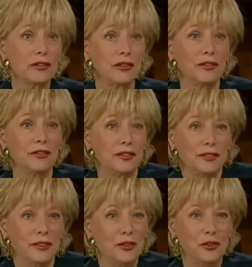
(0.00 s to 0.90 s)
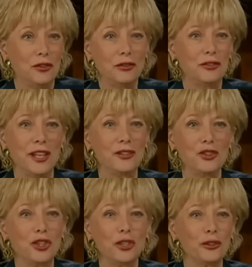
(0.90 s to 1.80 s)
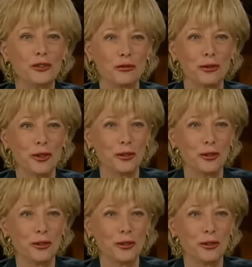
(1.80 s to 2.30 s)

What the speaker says: this send chills through